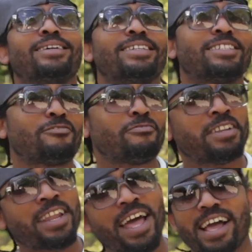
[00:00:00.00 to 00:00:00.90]
it's to
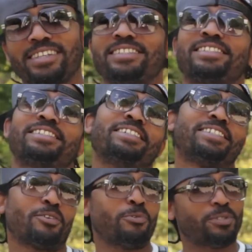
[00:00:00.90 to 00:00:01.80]
relax, it's
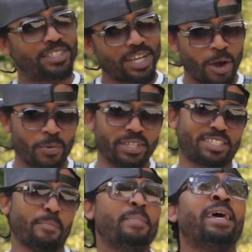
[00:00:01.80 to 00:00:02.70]
to go down, it's
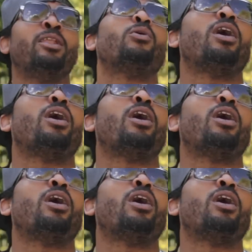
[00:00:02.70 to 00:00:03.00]
to mellow